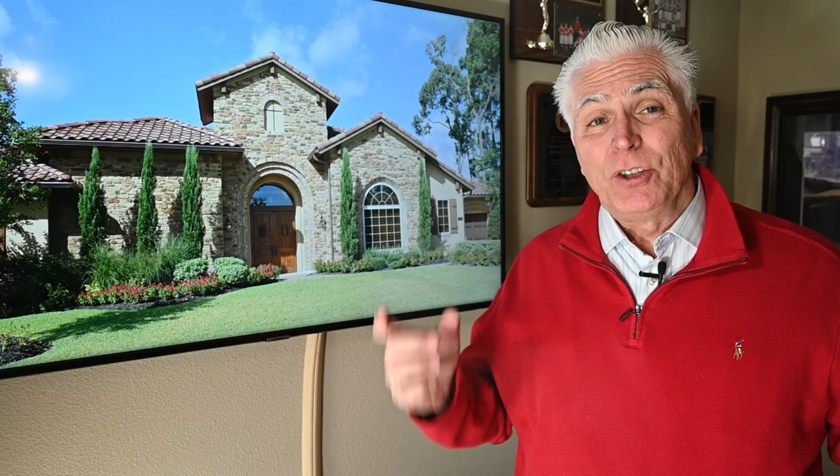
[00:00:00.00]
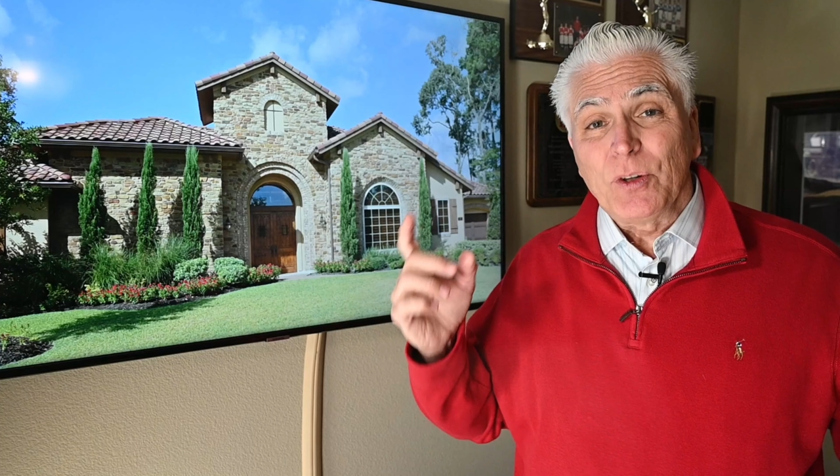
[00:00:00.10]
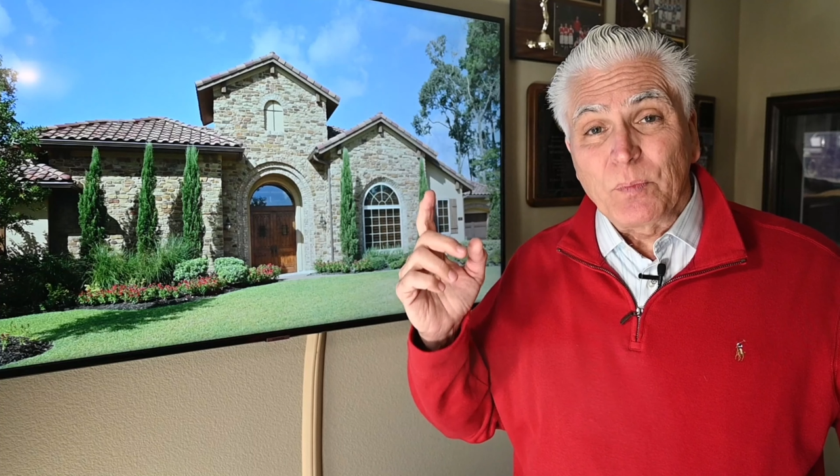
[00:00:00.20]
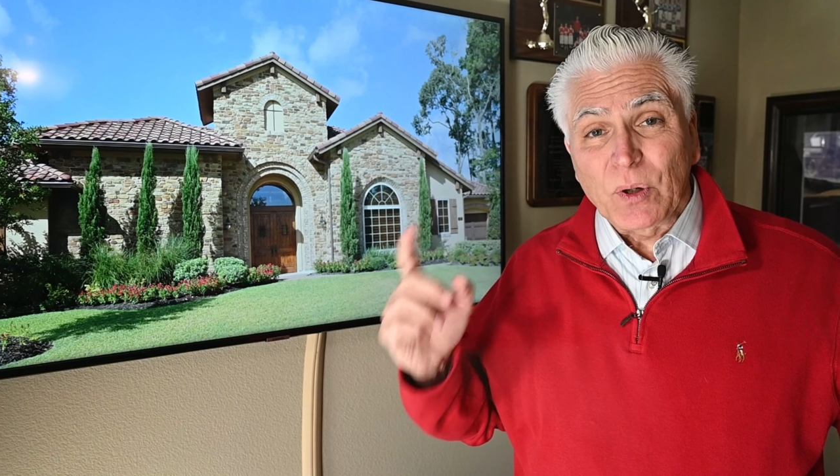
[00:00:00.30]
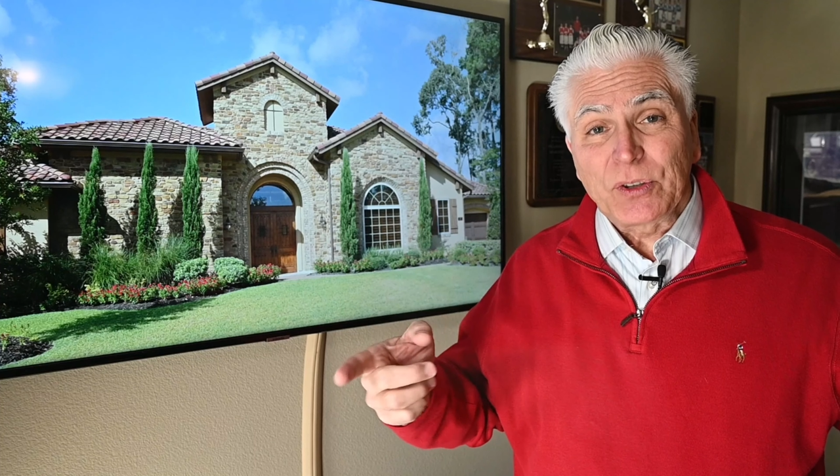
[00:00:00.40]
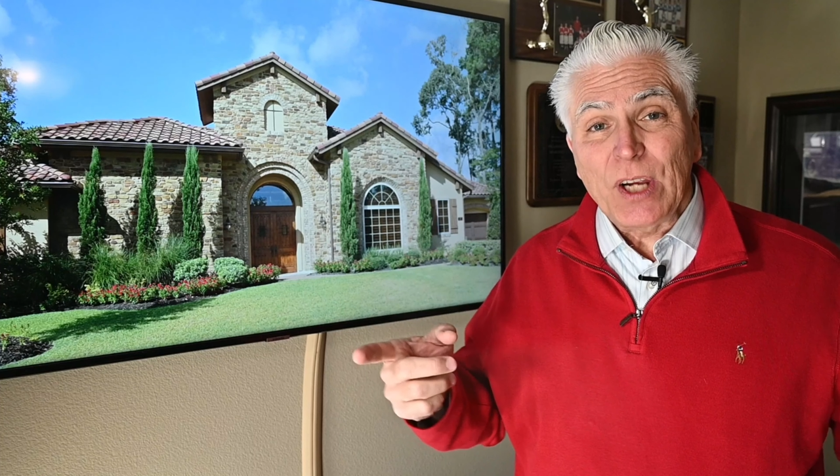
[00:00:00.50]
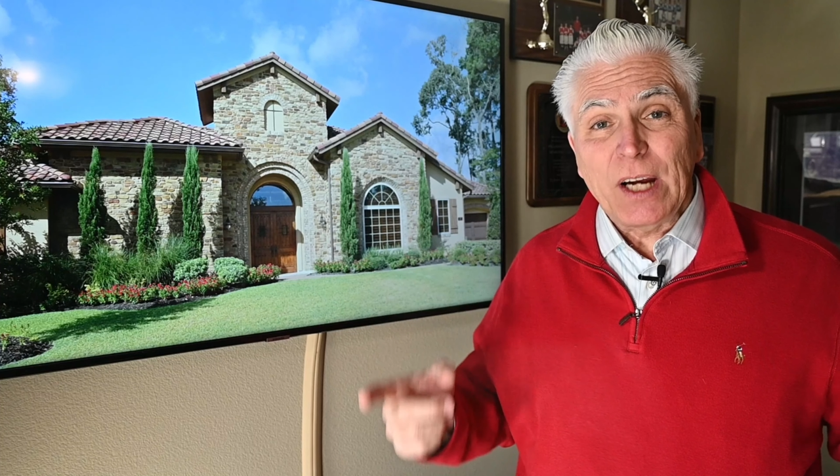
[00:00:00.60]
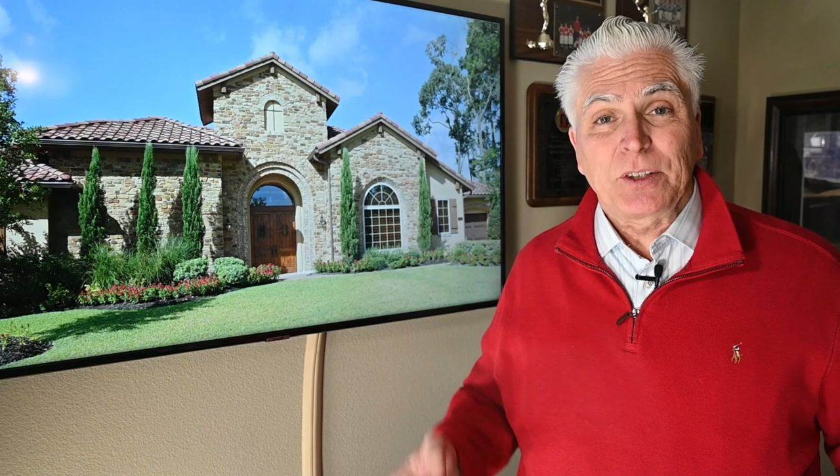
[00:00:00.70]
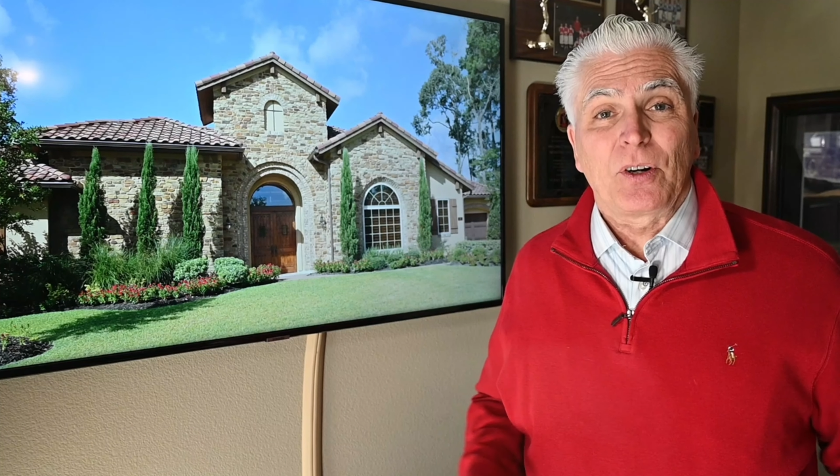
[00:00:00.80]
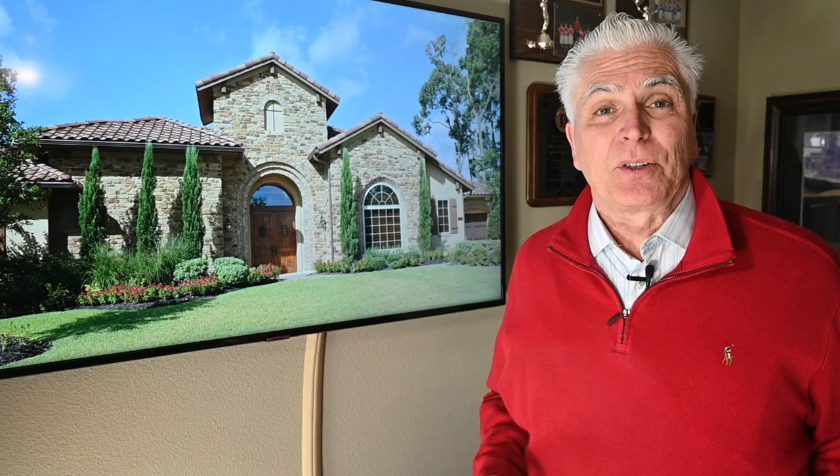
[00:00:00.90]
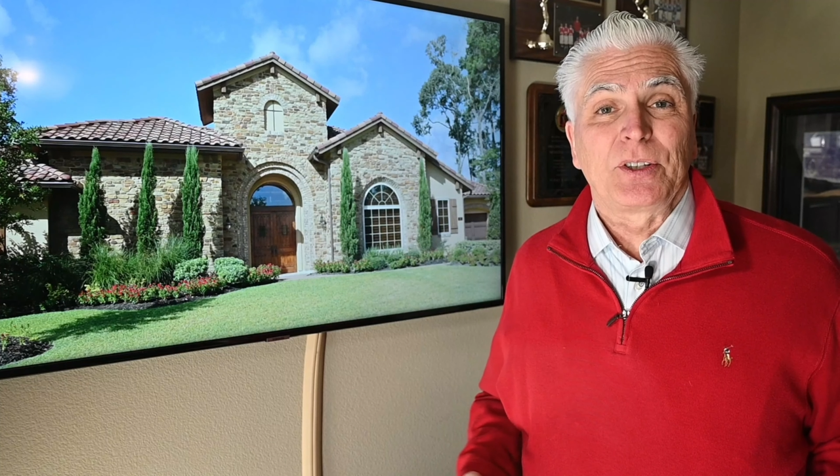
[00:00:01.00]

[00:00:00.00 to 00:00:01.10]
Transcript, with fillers: to protect our